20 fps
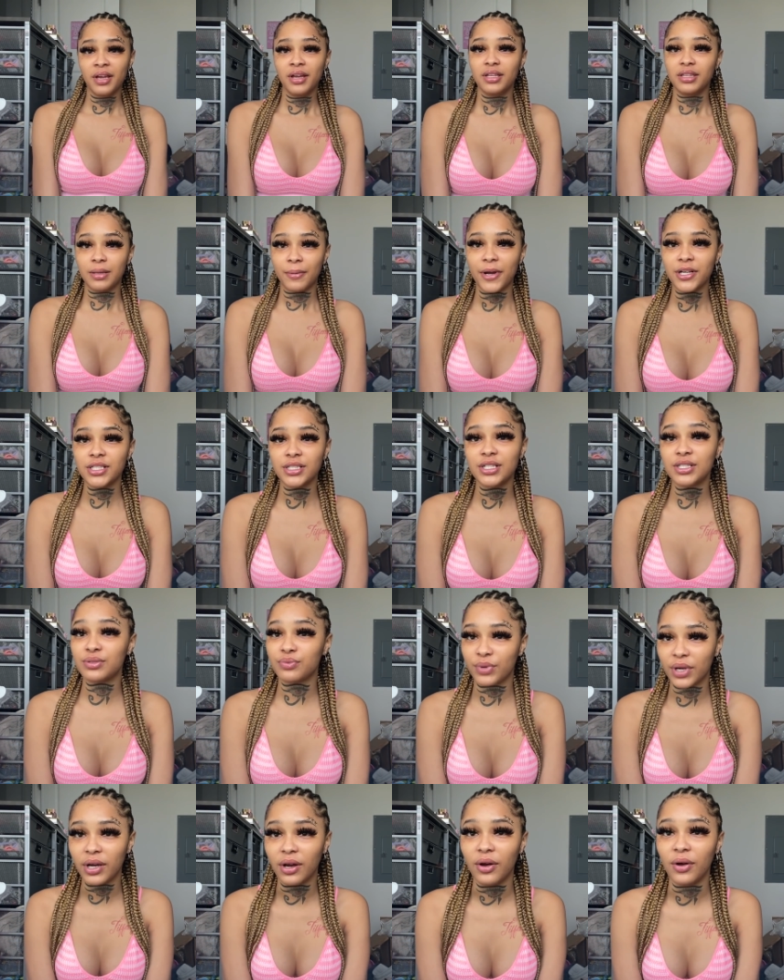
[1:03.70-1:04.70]
depression is
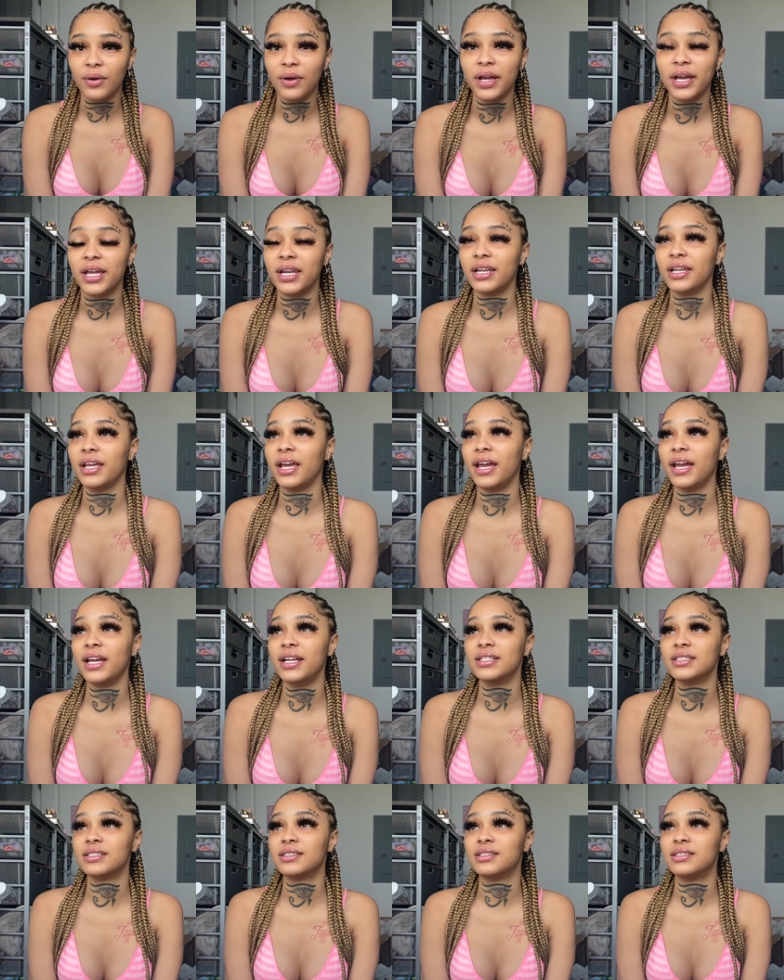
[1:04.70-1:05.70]
real, and
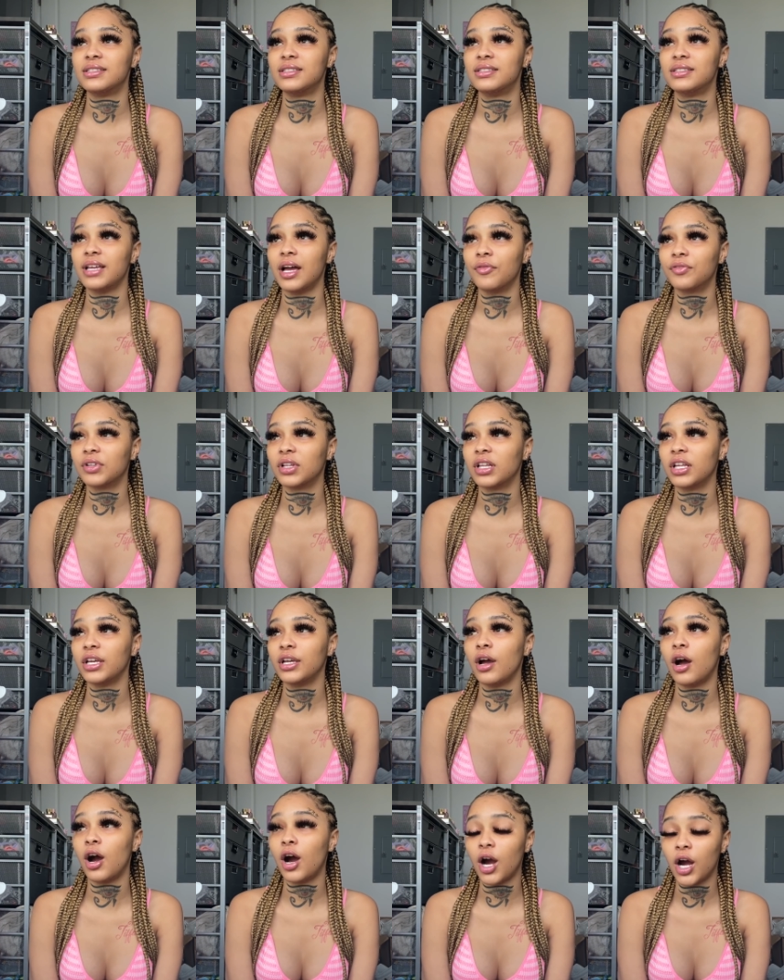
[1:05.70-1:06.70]
it's definitely
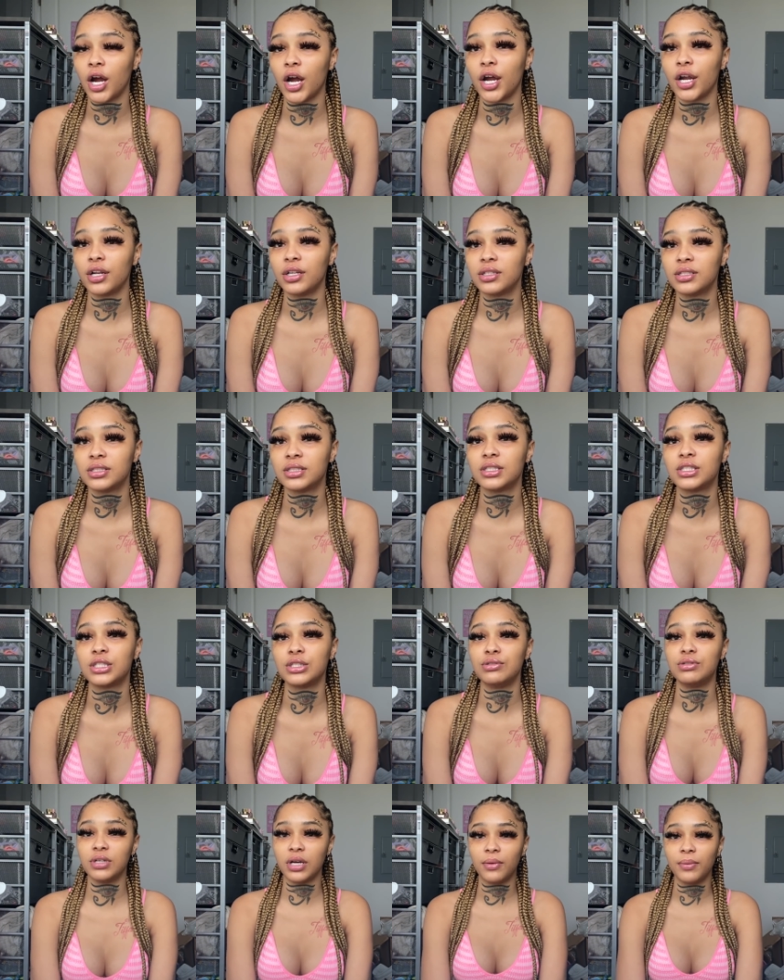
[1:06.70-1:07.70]
hard to
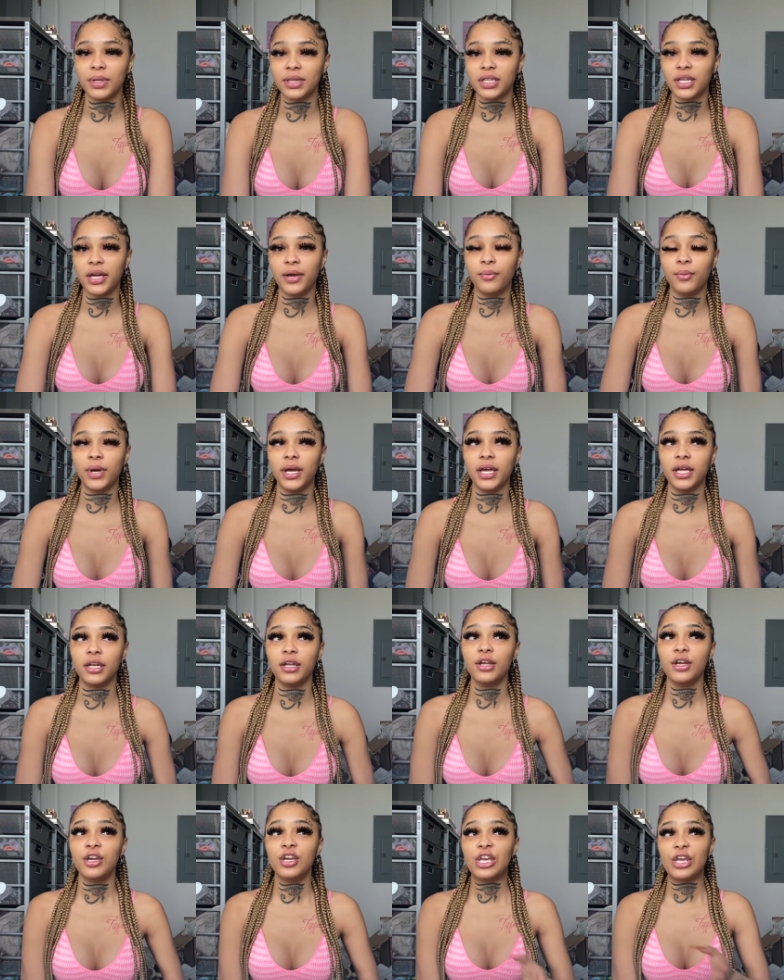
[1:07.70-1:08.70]
deal with it when
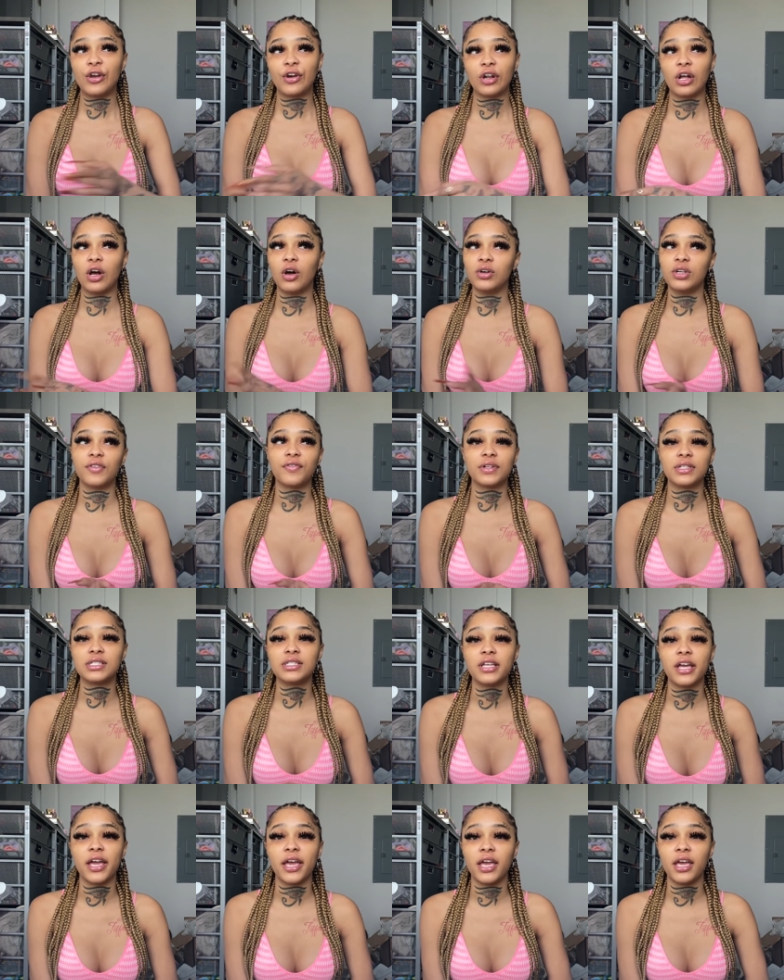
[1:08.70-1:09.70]
you're in a whole different
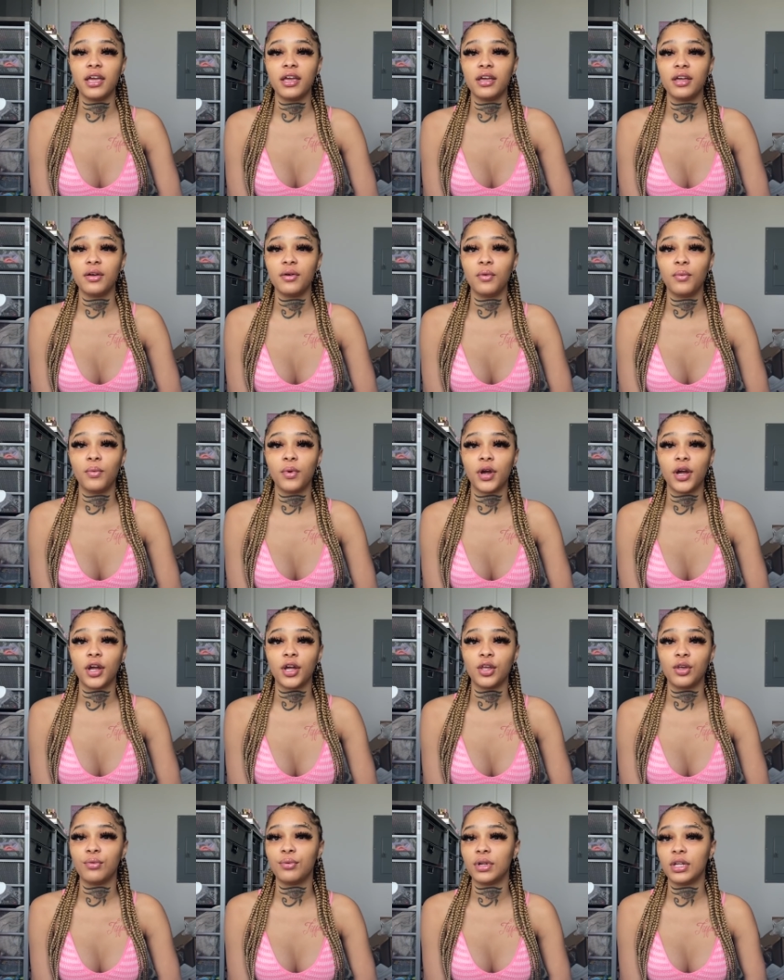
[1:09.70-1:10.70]
state where
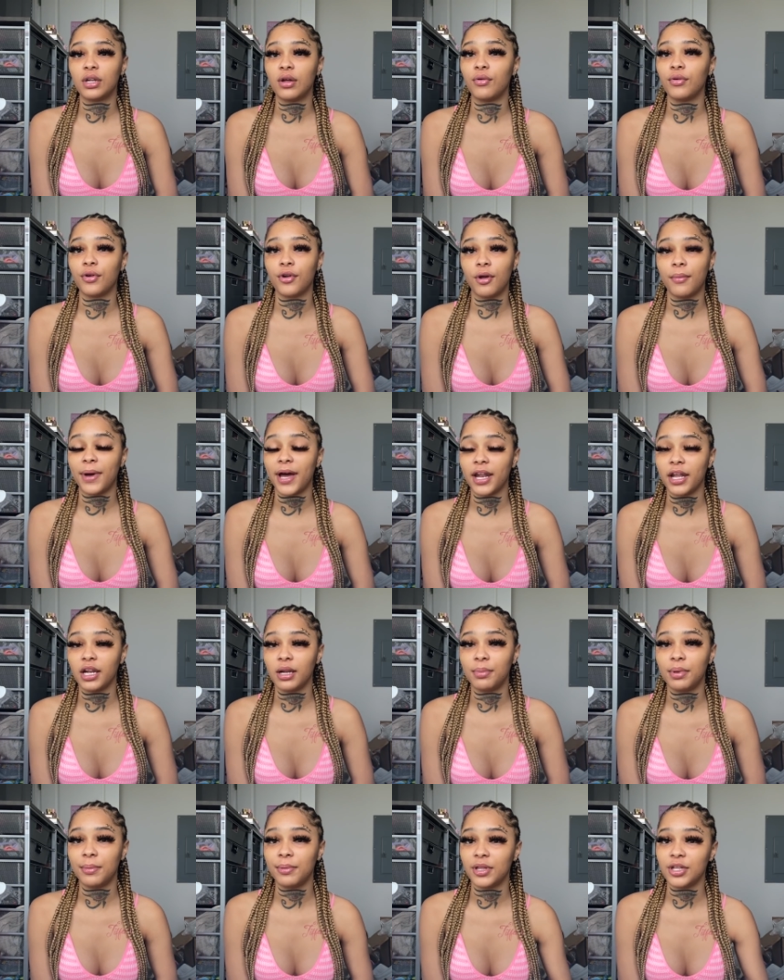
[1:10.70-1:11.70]
you really don't know nobody. The
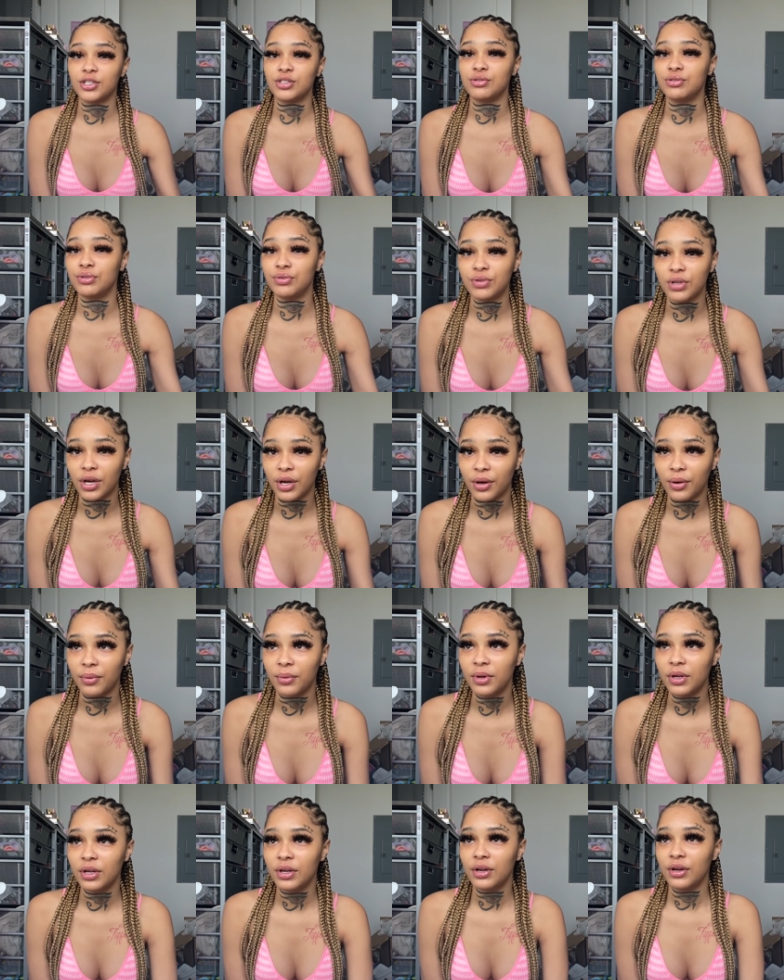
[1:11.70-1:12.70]
people that you do know,
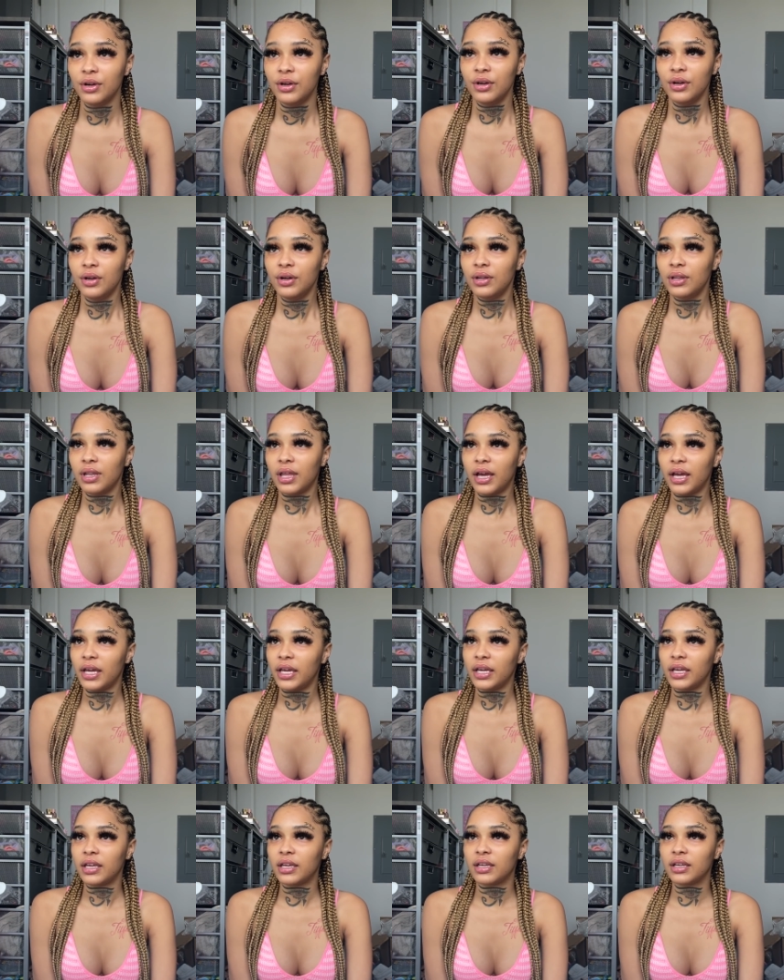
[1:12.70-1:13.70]

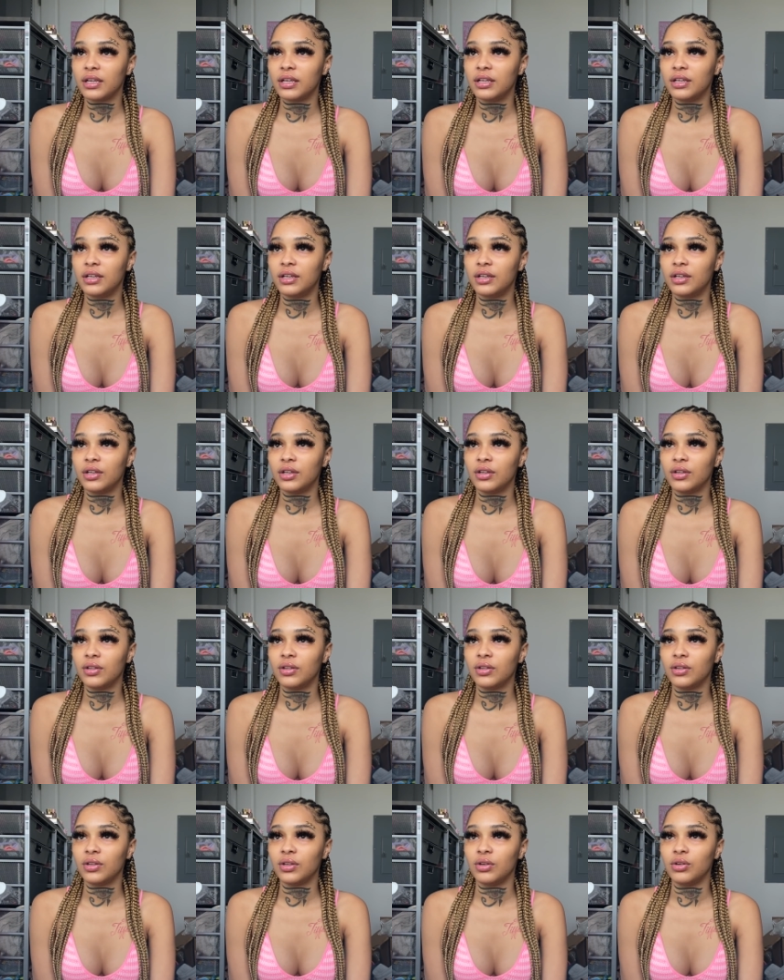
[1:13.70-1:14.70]
like,
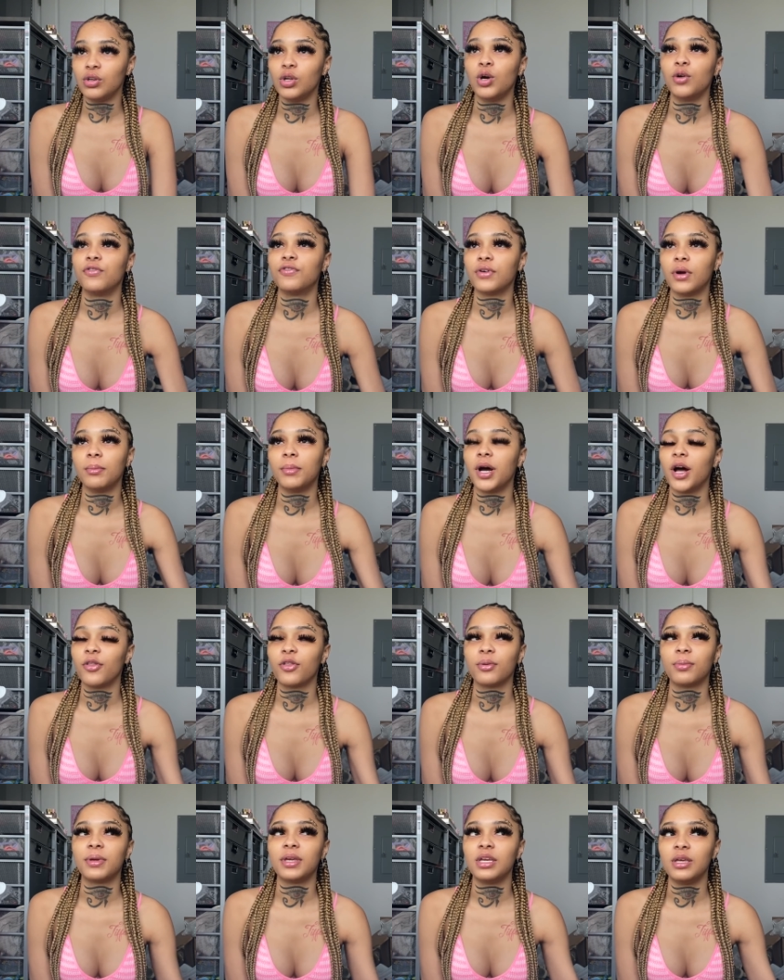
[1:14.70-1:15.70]
you know from
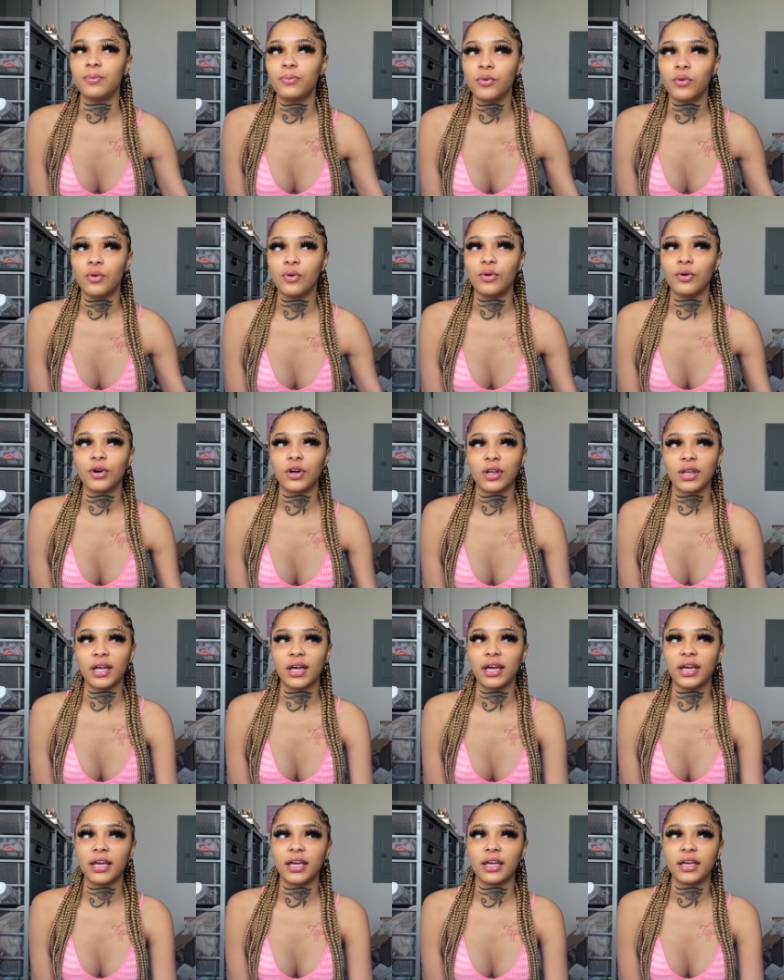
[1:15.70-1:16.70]
other people, or
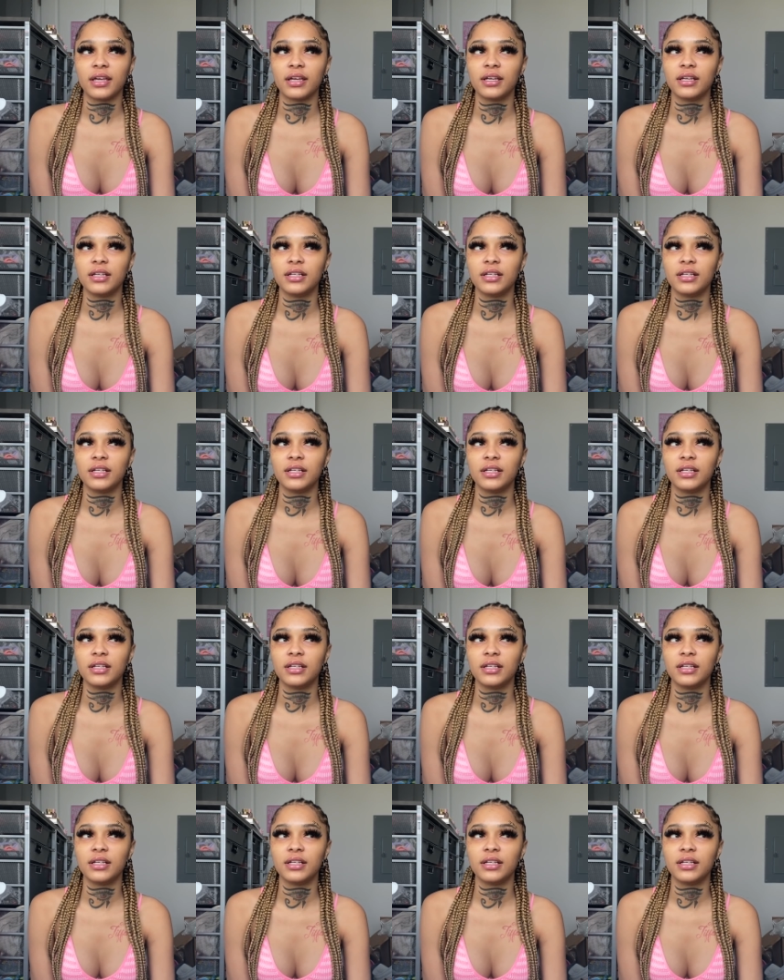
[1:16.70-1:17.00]
like,